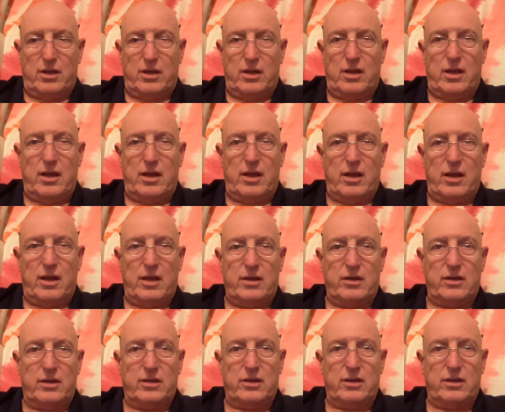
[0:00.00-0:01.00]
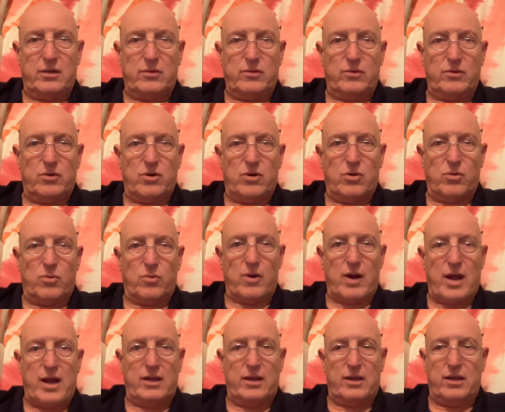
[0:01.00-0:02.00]
And we'll go
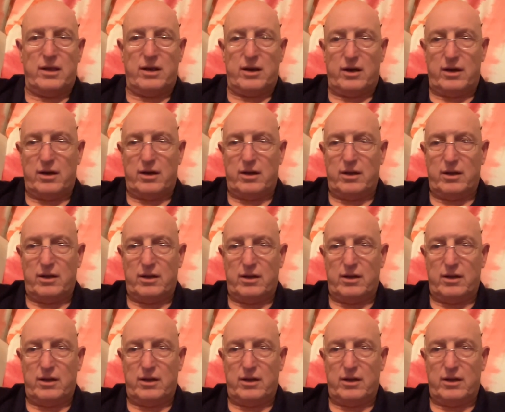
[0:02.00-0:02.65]
right here.